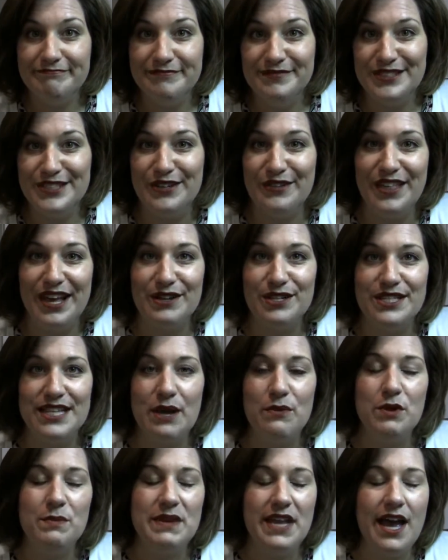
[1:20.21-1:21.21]
So
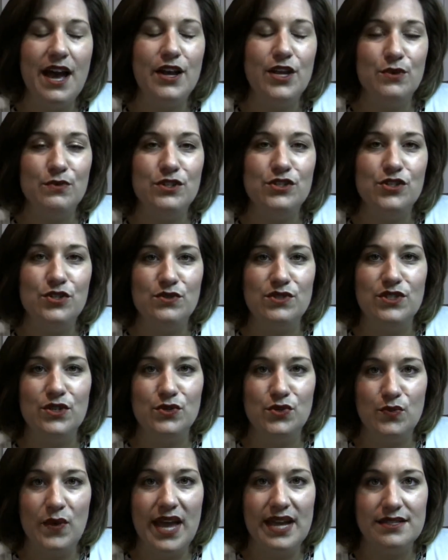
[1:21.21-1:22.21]
that would be how you would choose
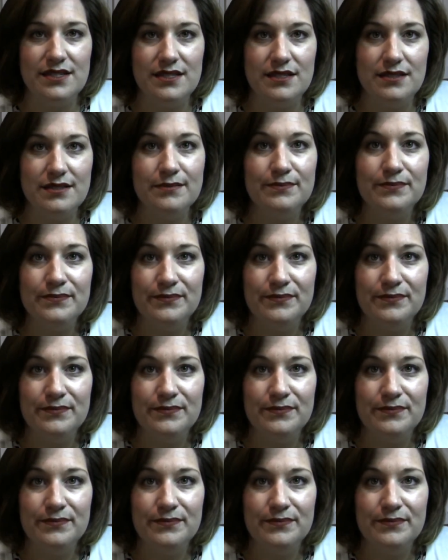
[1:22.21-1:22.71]
those waxes.